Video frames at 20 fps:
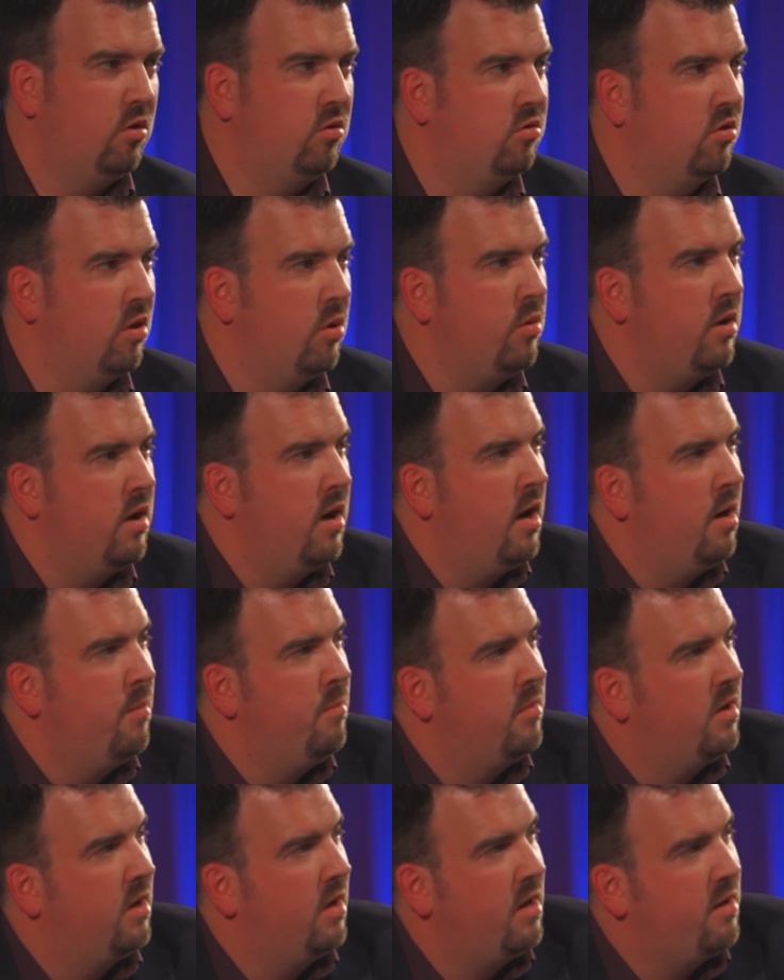
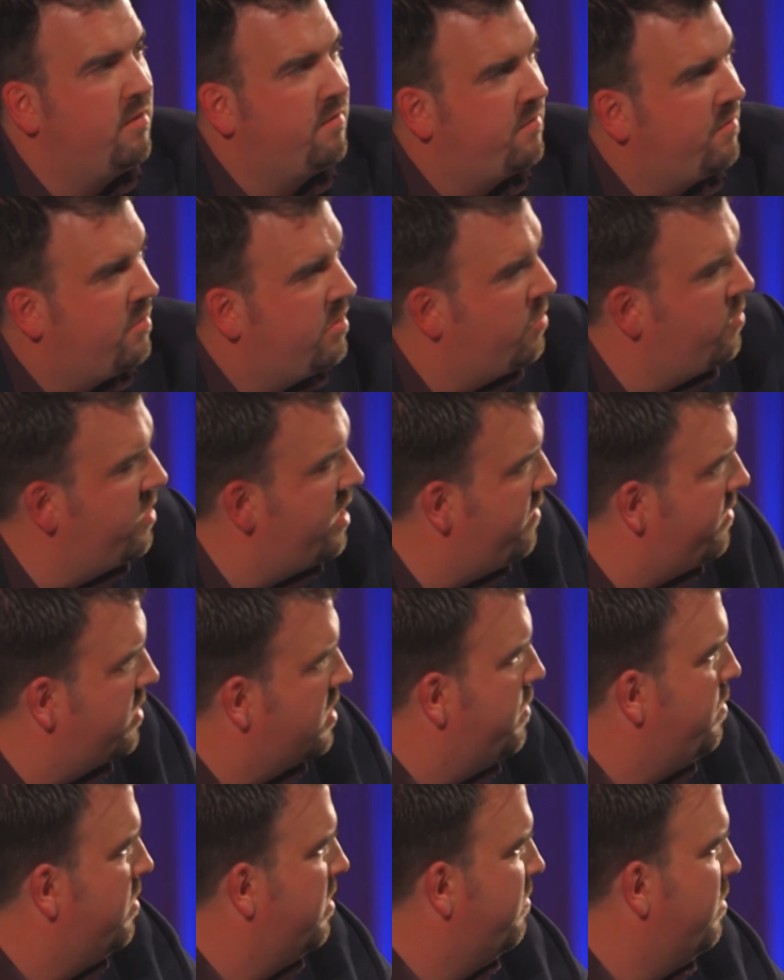So if we have a
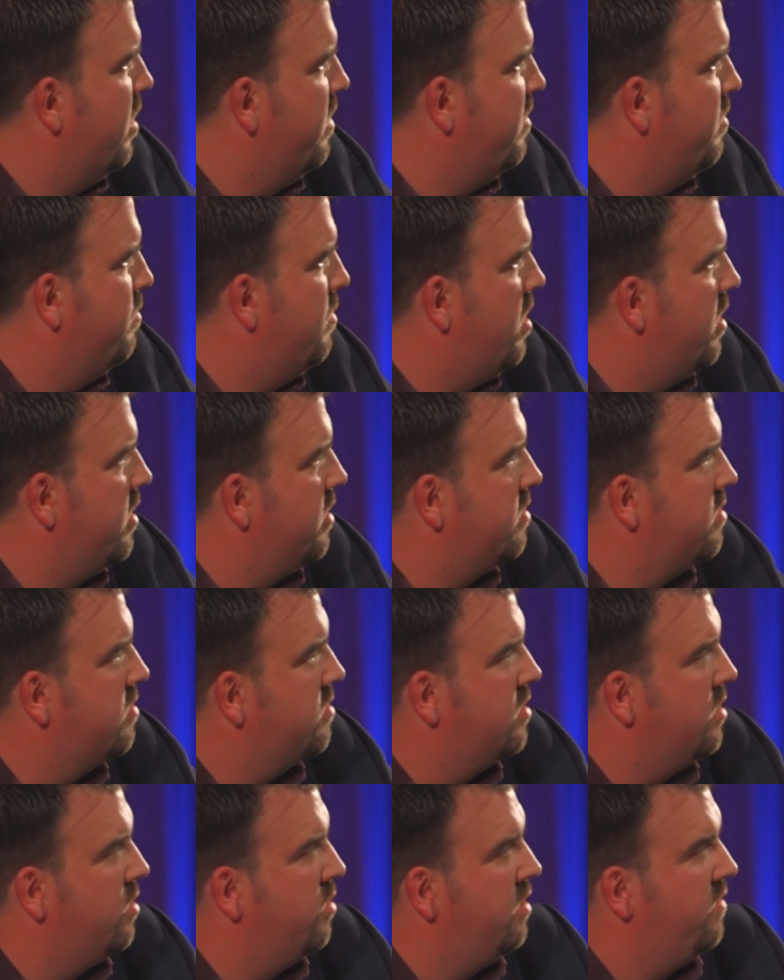couple of roving mics.
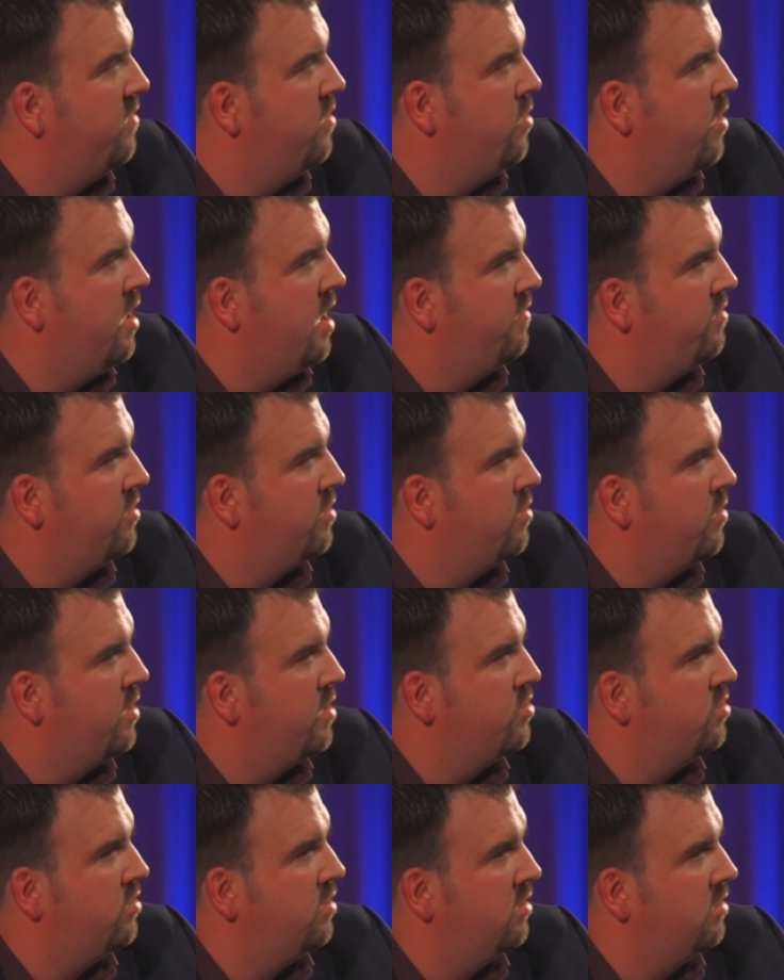So if you have a
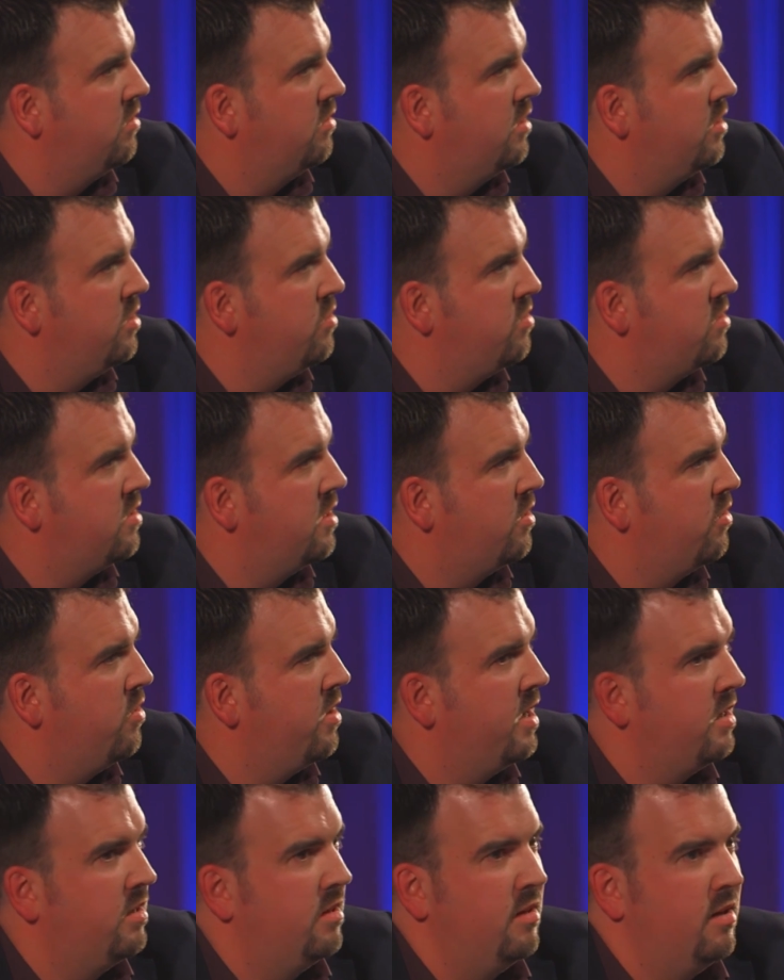question, can you stick your
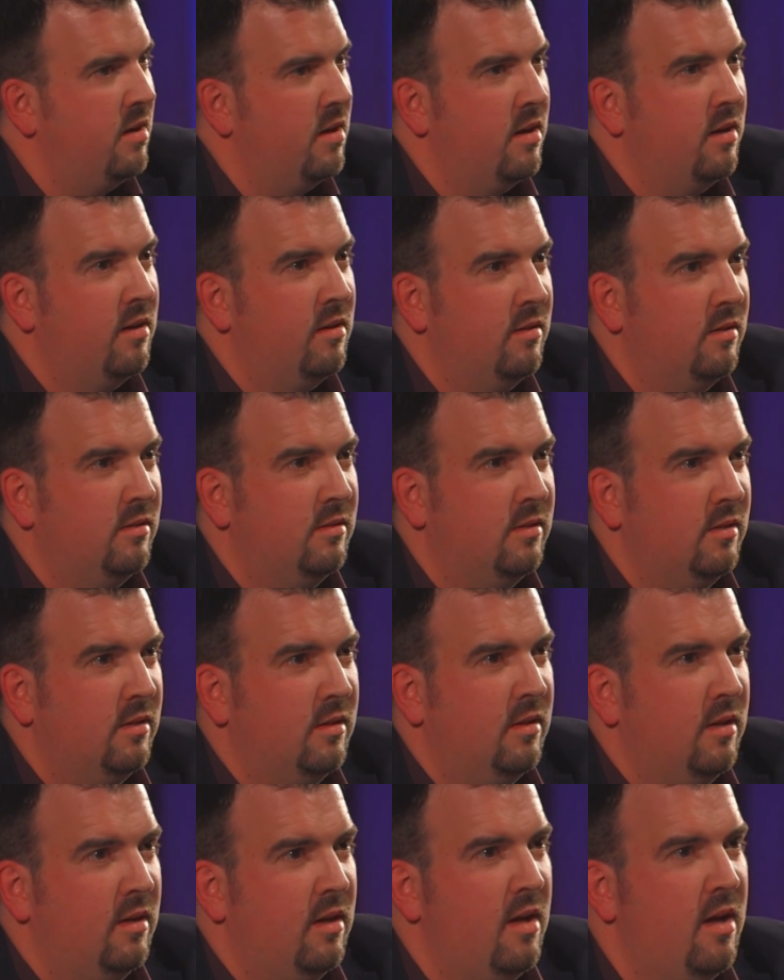hand in the air?
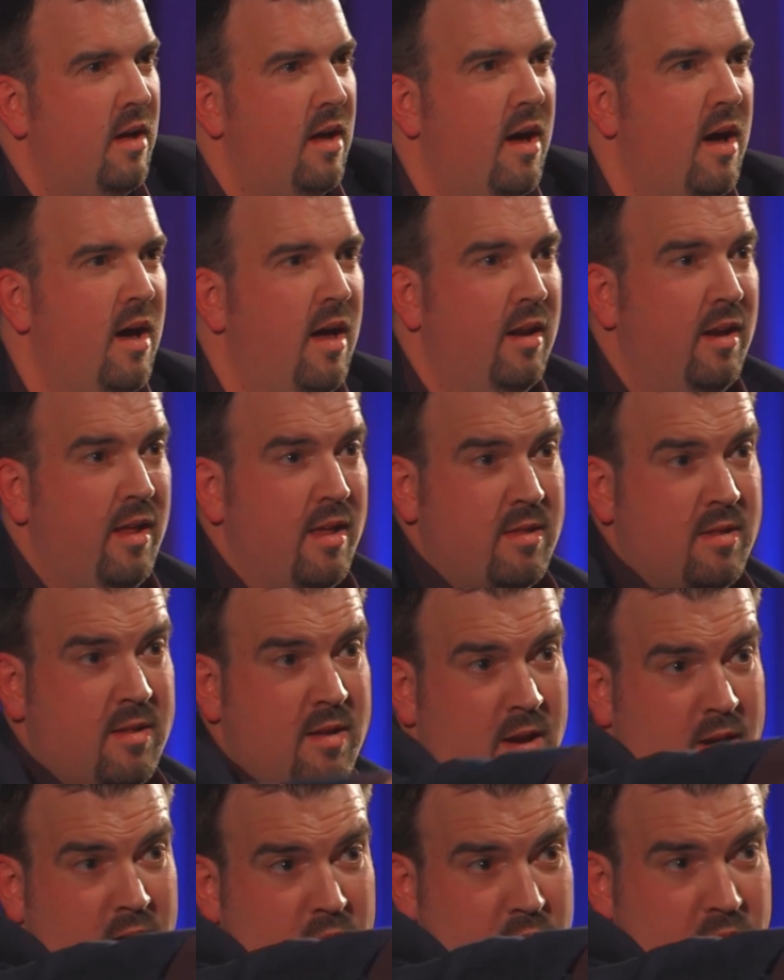Let's
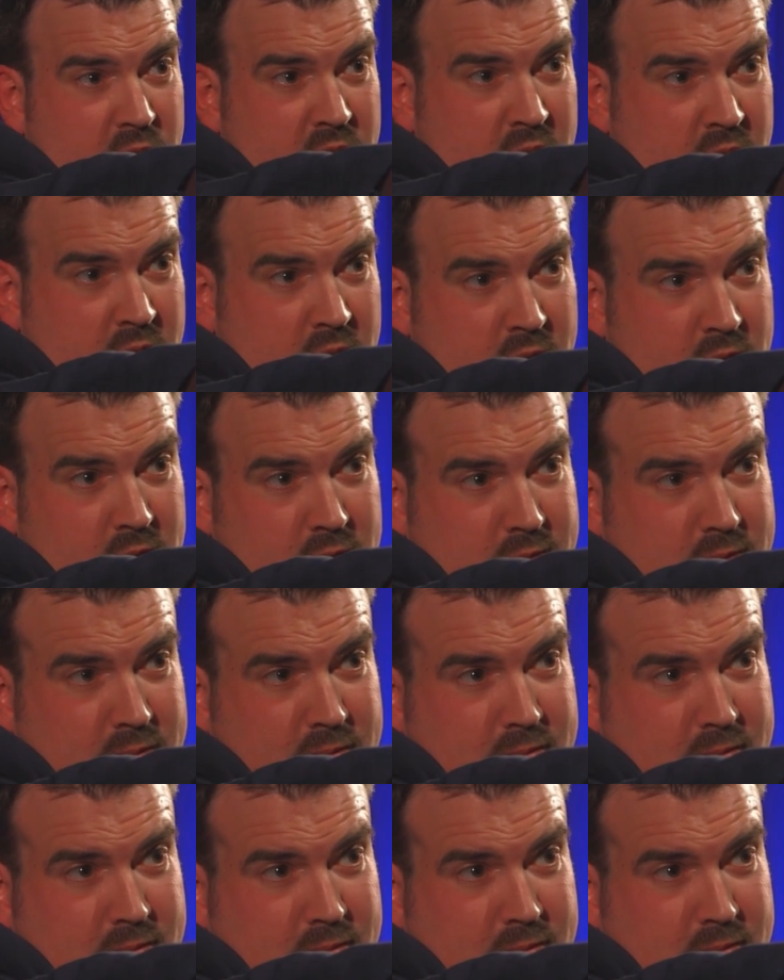start over here.